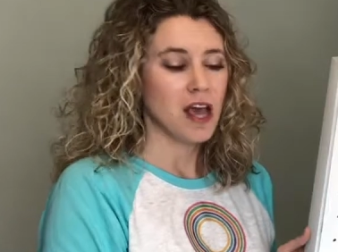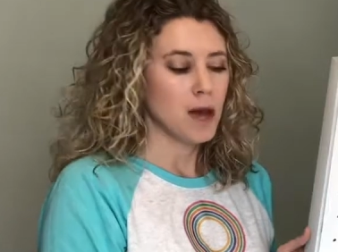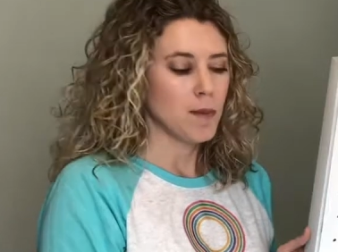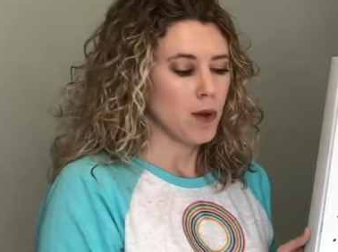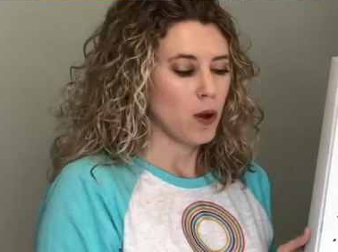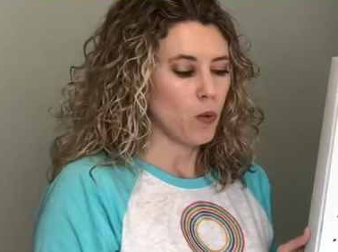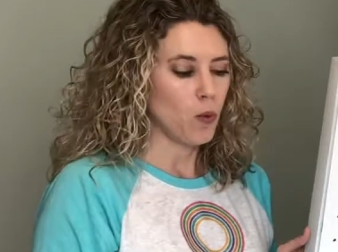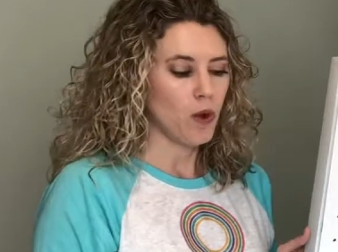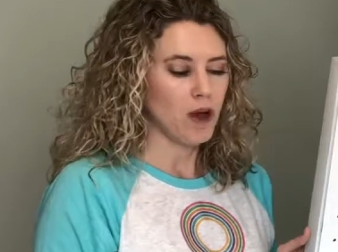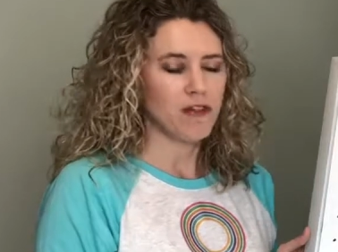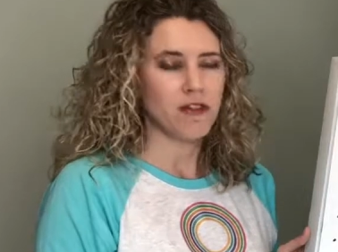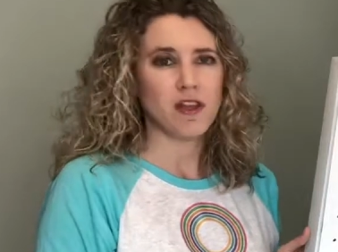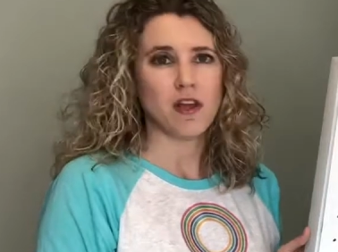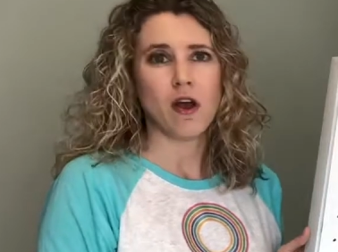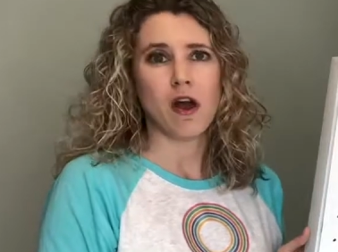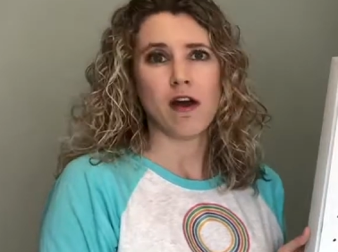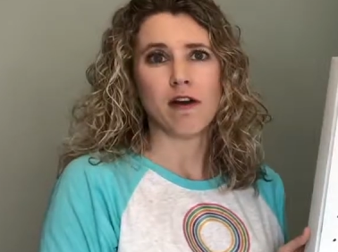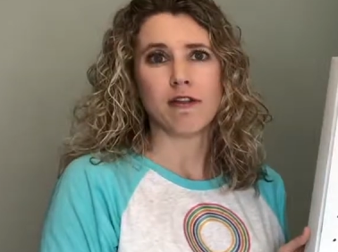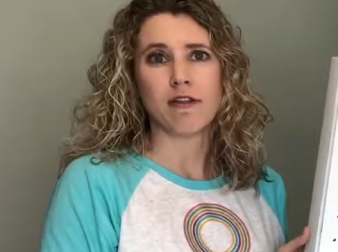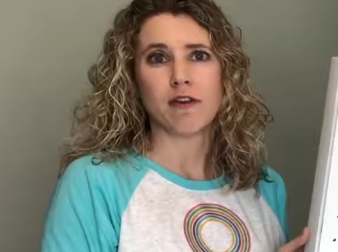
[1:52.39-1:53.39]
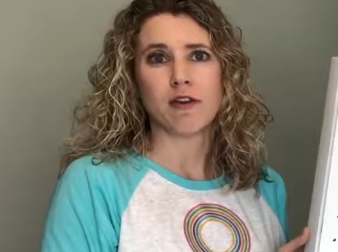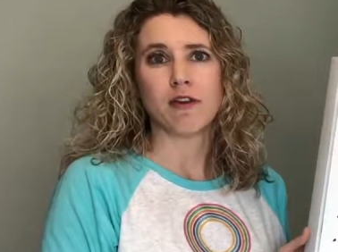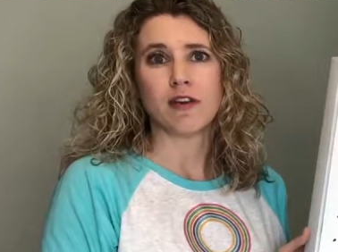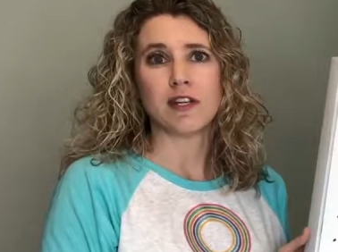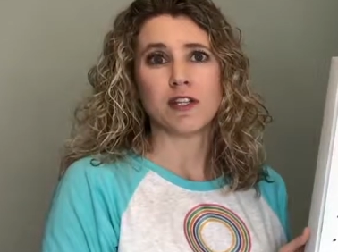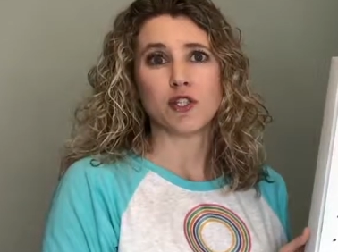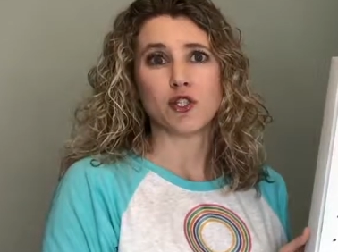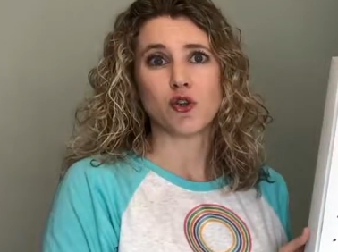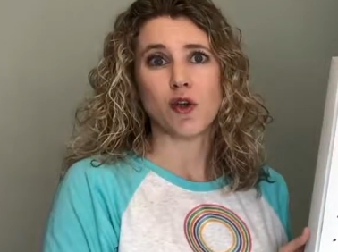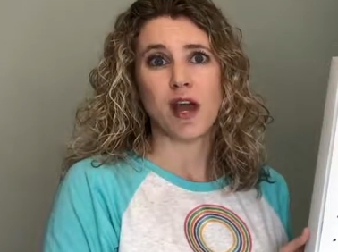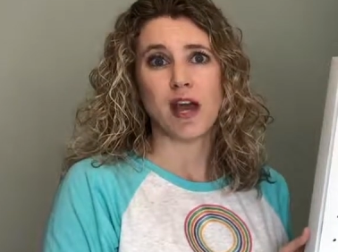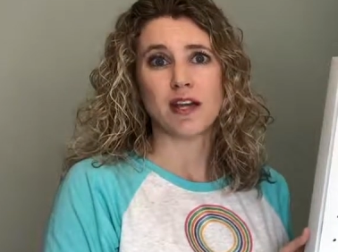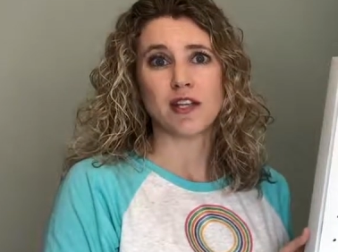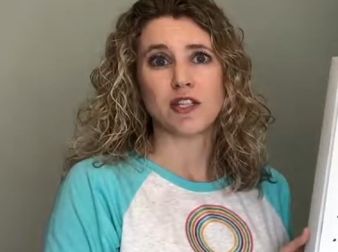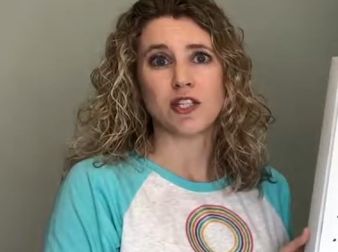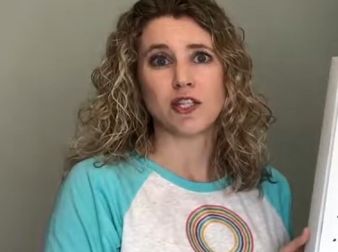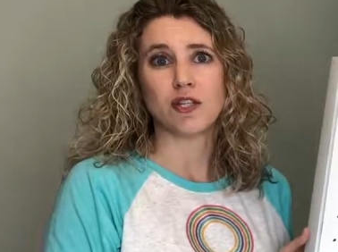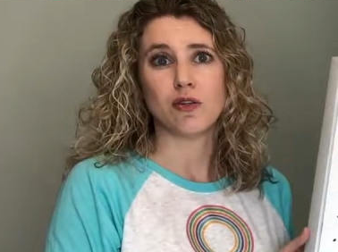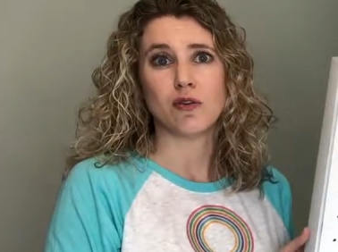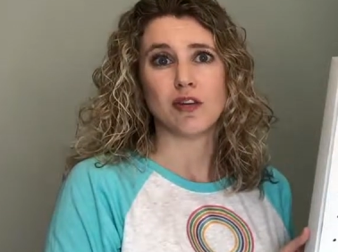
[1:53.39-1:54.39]
about what the author is trying
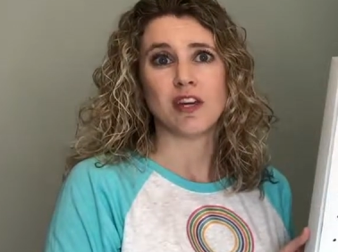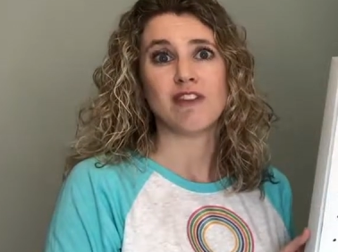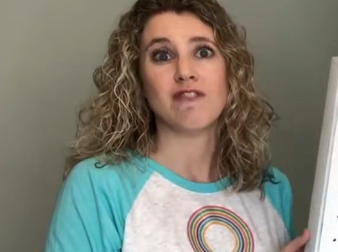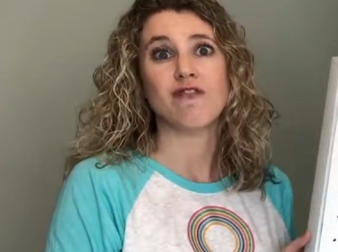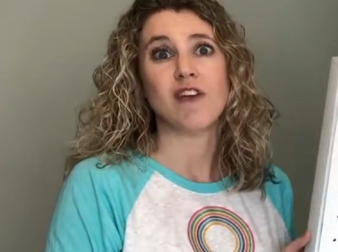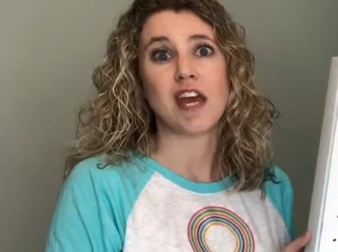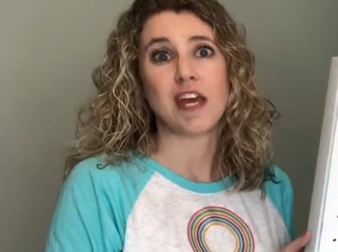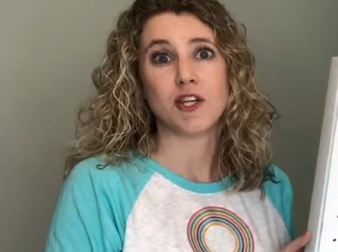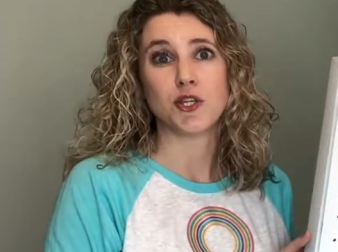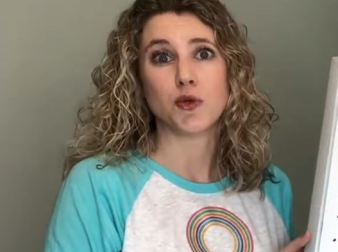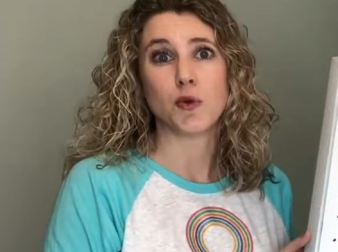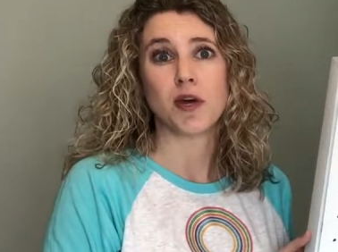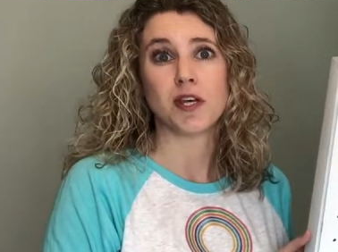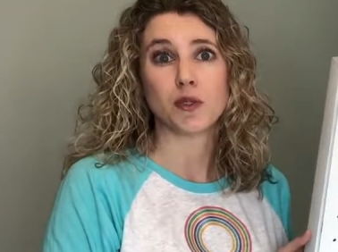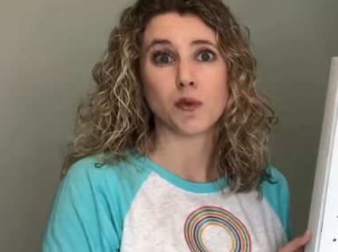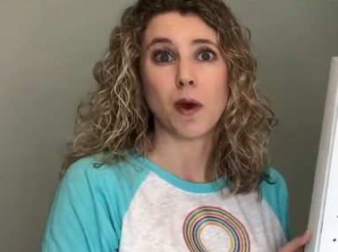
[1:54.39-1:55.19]
to convey to us,